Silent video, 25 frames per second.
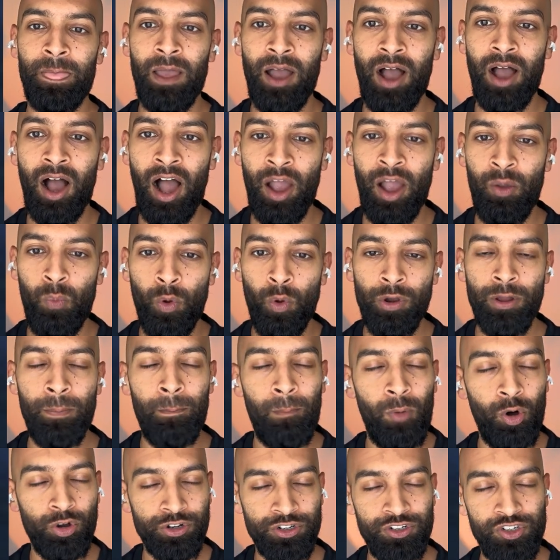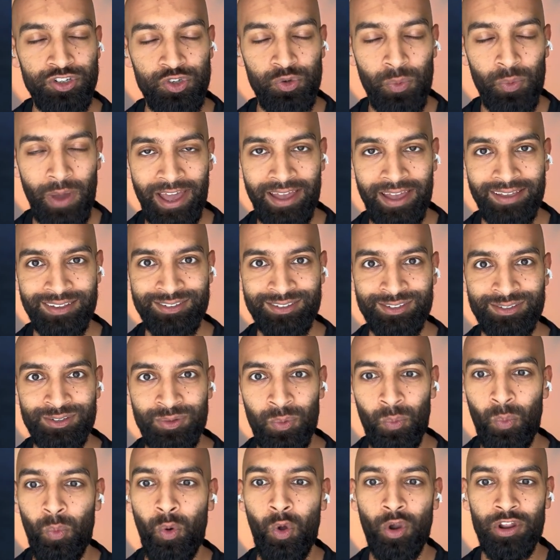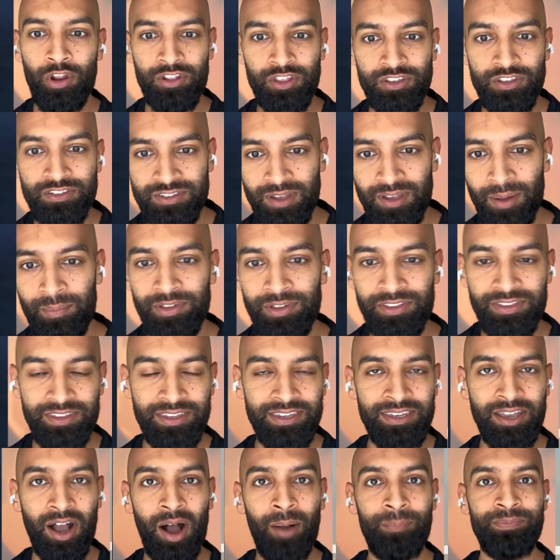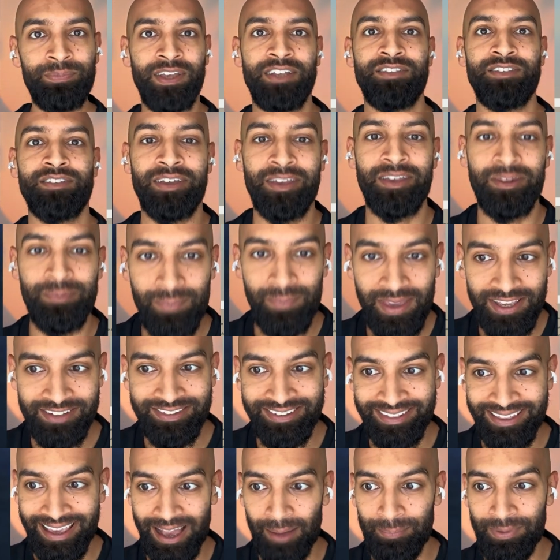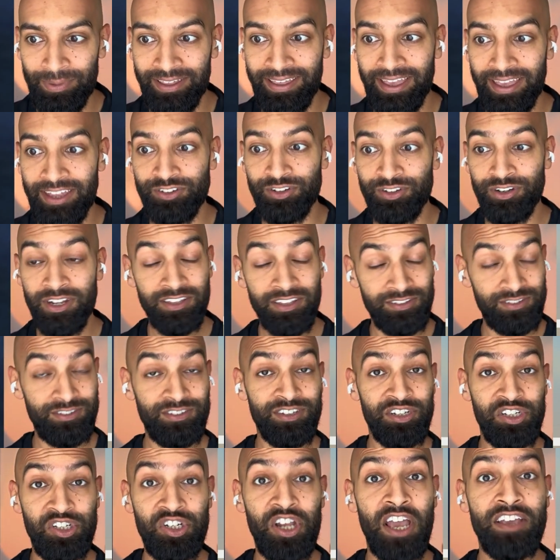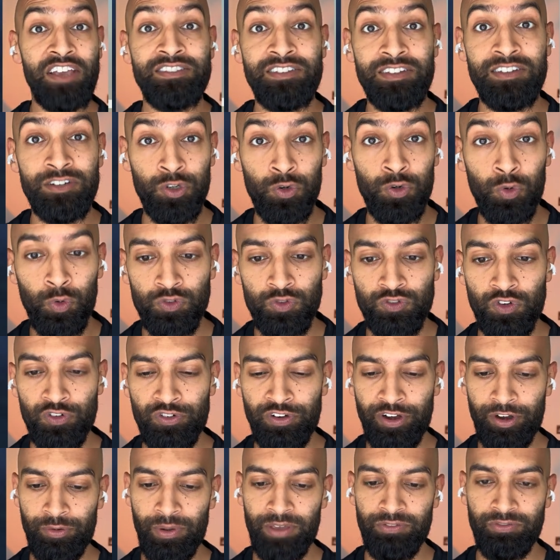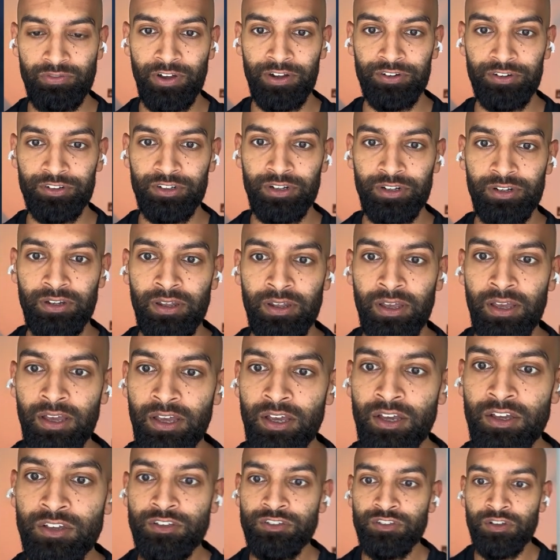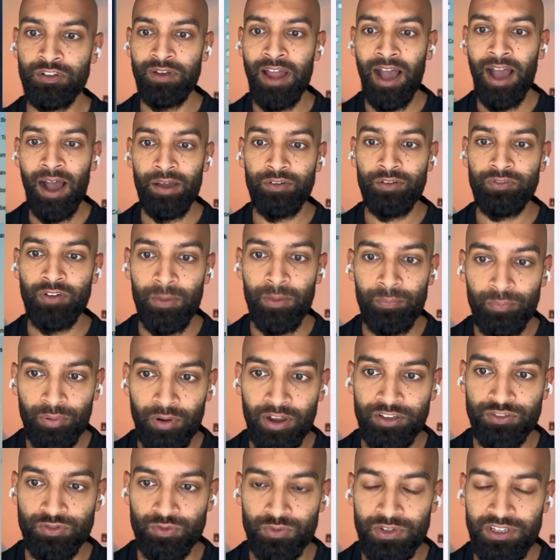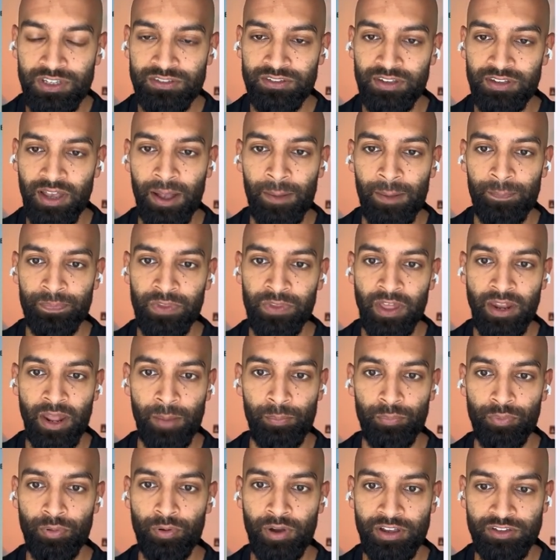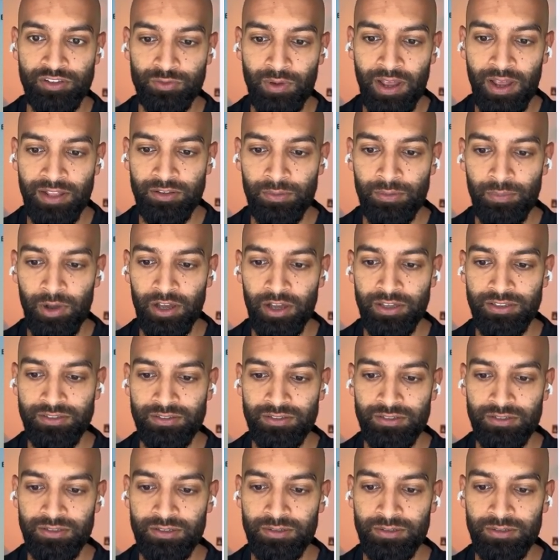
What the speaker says: I want a modern UX. What are some of the updates I can make to the application? It suggested an auto generate function. So now if I press reset and I press randomize,